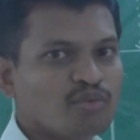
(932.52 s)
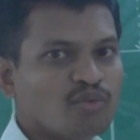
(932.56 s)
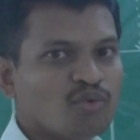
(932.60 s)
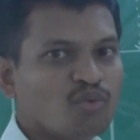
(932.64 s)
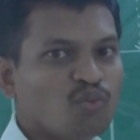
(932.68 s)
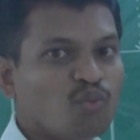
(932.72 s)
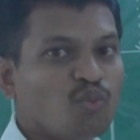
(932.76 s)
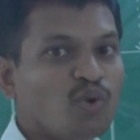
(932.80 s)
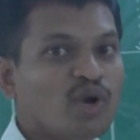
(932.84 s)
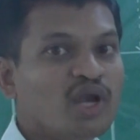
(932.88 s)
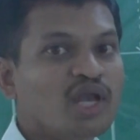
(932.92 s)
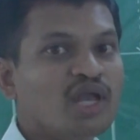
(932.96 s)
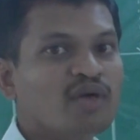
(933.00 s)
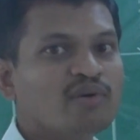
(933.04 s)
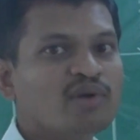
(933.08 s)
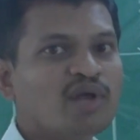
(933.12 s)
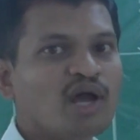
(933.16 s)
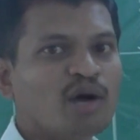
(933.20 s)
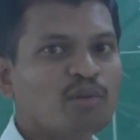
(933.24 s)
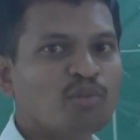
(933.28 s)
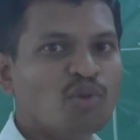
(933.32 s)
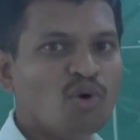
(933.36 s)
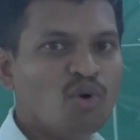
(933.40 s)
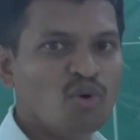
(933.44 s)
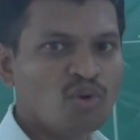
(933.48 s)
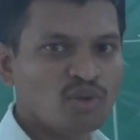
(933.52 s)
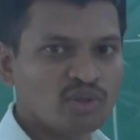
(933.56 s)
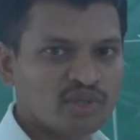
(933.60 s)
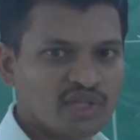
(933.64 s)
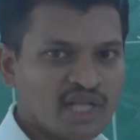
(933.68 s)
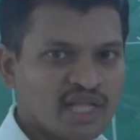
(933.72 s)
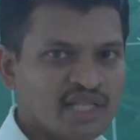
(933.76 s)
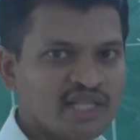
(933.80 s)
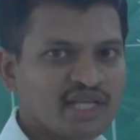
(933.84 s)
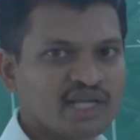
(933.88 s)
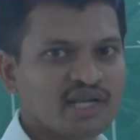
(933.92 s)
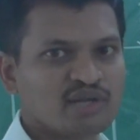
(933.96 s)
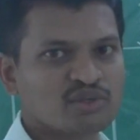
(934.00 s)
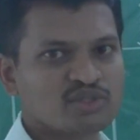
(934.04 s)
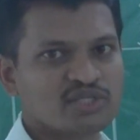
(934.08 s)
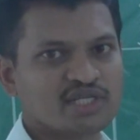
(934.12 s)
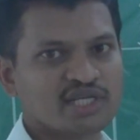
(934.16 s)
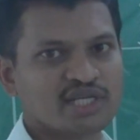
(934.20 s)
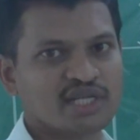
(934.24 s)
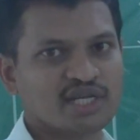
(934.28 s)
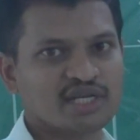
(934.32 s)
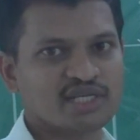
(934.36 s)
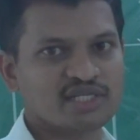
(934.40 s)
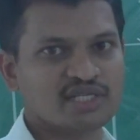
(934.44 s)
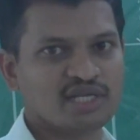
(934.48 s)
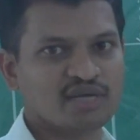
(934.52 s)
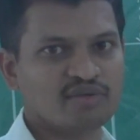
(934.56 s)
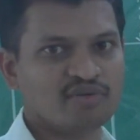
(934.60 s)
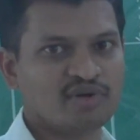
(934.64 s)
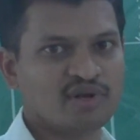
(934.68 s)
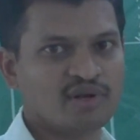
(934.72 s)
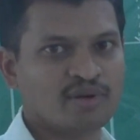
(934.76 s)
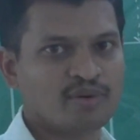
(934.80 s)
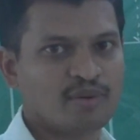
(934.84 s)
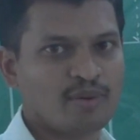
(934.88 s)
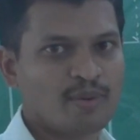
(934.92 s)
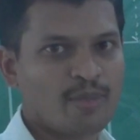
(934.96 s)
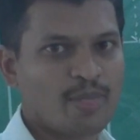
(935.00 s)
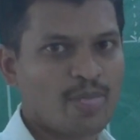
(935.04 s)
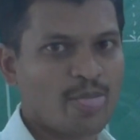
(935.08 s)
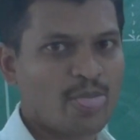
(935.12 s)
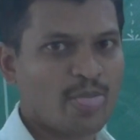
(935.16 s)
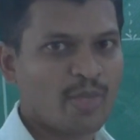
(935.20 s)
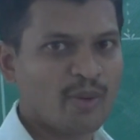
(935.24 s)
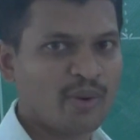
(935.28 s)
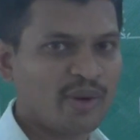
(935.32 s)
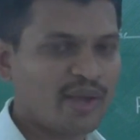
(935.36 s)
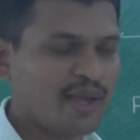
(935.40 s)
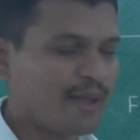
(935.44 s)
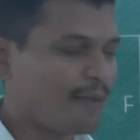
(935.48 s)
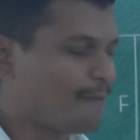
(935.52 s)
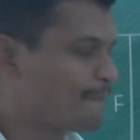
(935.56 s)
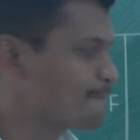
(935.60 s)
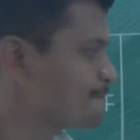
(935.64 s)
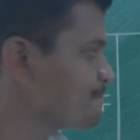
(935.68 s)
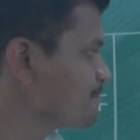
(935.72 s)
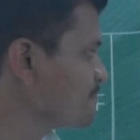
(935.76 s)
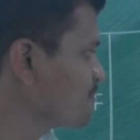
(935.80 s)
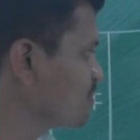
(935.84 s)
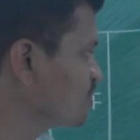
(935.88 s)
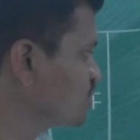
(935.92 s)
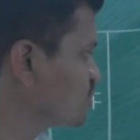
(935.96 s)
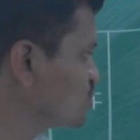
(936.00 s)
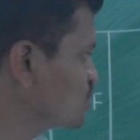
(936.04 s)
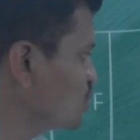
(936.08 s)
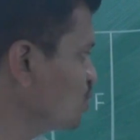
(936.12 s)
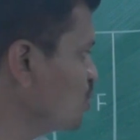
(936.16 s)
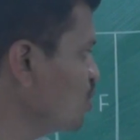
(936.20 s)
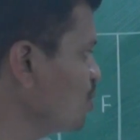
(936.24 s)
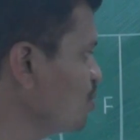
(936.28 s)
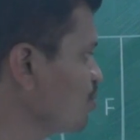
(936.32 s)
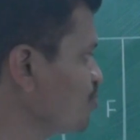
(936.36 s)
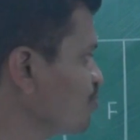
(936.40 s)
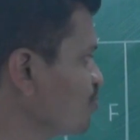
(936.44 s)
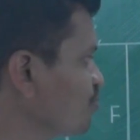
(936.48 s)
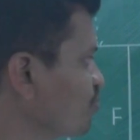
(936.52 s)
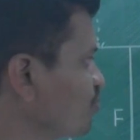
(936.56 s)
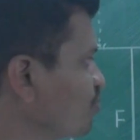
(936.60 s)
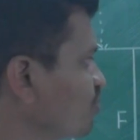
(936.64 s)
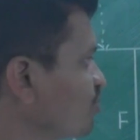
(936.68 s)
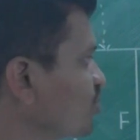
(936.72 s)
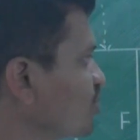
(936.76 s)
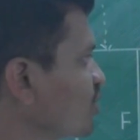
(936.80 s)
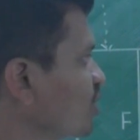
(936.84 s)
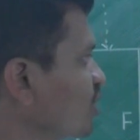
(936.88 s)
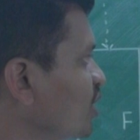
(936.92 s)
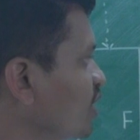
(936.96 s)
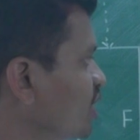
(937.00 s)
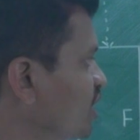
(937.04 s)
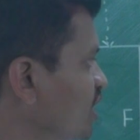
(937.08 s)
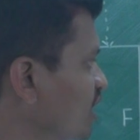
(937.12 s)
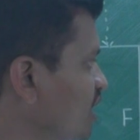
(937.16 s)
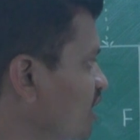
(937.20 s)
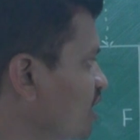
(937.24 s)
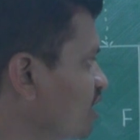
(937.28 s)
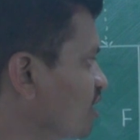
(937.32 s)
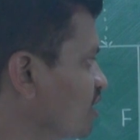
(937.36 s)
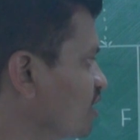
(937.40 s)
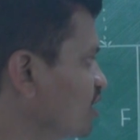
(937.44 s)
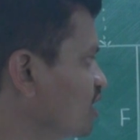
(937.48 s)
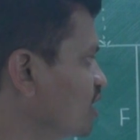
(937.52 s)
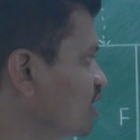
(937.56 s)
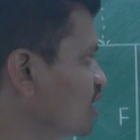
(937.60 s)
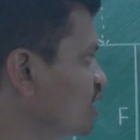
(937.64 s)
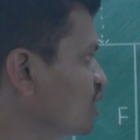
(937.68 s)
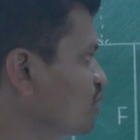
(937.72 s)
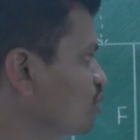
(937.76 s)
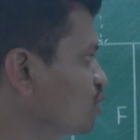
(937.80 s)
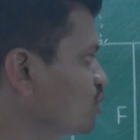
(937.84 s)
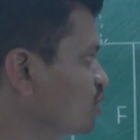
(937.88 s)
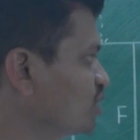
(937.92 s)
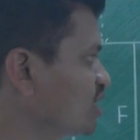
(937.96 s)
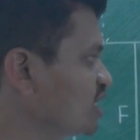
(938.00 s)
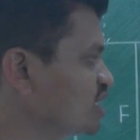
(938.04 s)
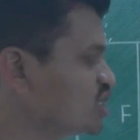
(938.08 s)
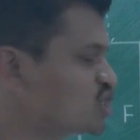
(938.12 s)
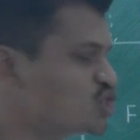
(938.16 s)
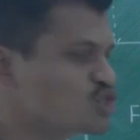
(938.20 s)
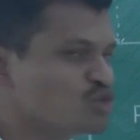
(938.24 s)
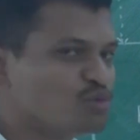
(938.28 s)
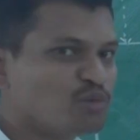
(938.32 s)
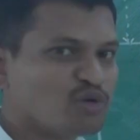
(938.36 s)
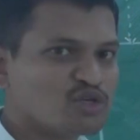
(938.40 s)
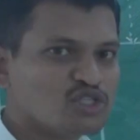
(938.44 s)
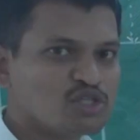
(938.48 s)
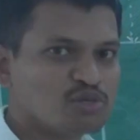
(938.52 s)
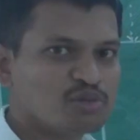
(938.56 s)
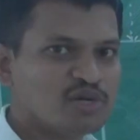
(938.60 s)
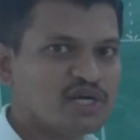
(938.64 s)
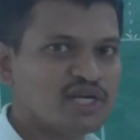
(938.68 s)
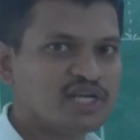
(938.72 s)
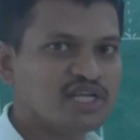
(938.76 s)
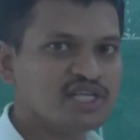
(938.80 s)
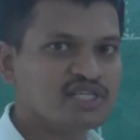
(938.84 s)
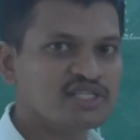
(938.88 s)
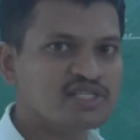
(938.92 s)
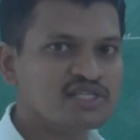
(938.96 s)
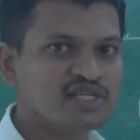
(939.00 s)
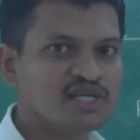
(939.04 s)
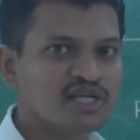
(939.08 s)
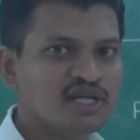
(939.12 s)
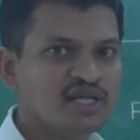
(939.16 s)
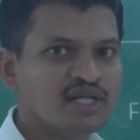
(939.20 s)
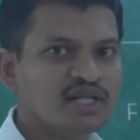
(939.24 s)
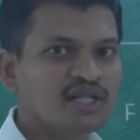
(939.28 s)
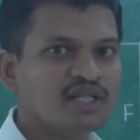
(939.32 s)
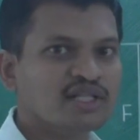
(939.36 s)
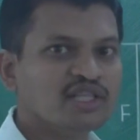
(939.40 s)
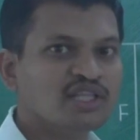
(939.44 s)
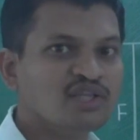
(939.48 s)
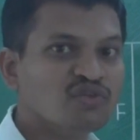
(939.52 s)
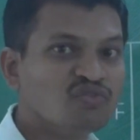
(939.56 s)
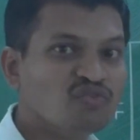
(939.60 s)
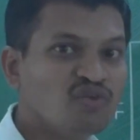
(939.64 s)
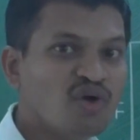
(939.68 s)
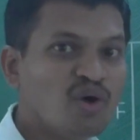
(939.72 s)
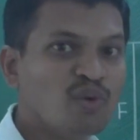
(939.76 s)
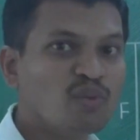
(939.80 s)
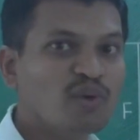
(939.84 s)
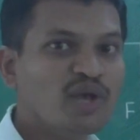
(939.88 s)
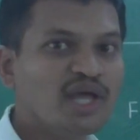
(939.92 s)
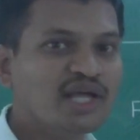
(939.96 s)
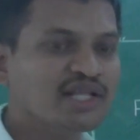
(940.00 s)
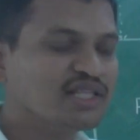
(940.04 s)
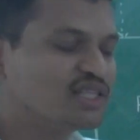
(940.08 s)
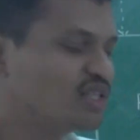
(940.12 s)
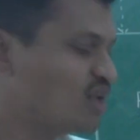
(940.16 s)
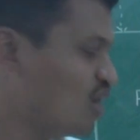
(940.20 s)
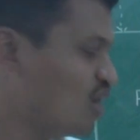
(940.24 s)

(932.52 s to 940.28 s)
one level above than the ground state energy level. Okay, so here due to these two possibilities, the wavelength